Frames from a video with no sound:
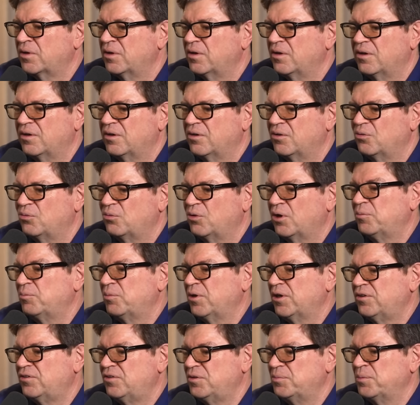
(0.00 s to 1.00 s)
Uh, one
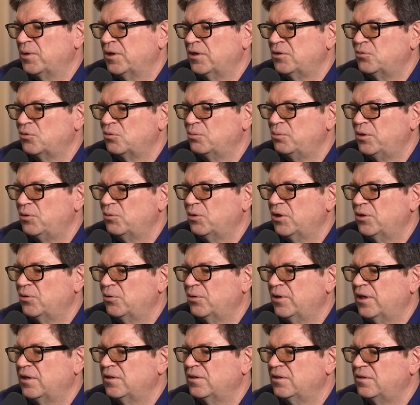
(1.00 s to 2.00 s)
by DeepMind called
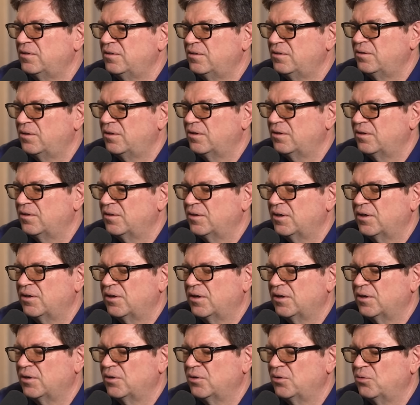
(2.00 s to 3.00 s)
BYOL, uh,
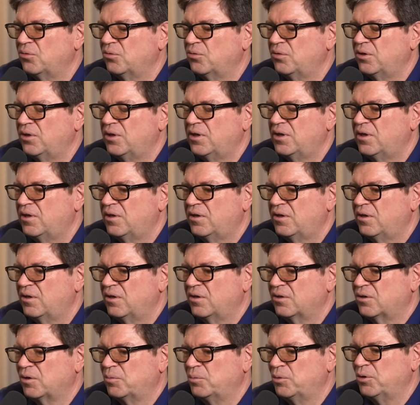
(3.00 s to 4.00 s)
uh,
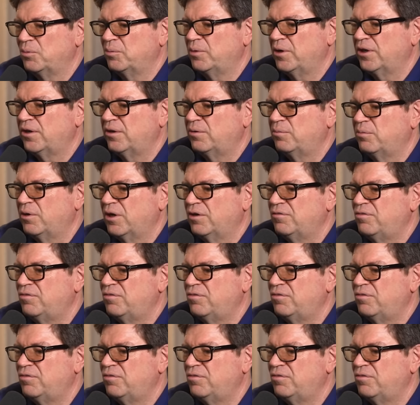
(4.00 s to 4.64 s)
a couple by by